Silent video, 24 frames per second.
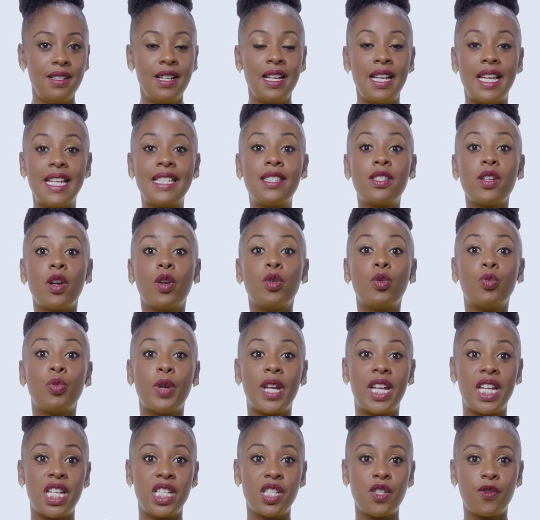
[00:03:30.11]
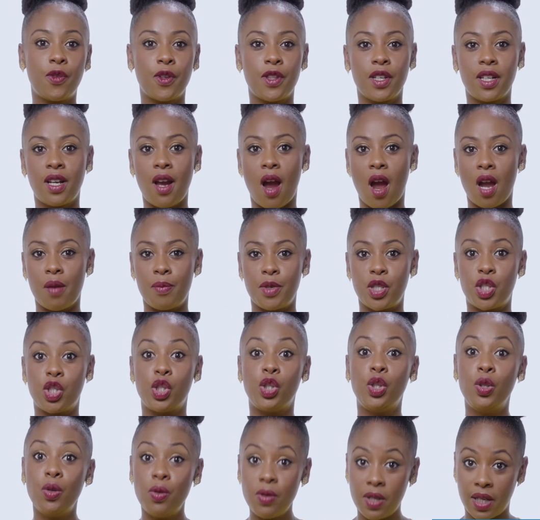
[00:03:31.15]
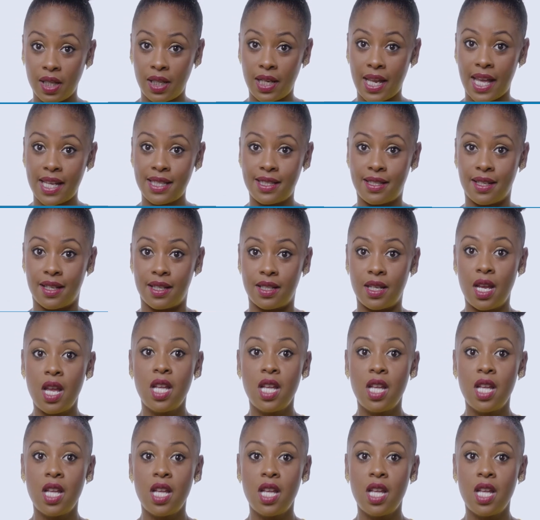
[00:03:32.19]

is to arrange for the garbage you collected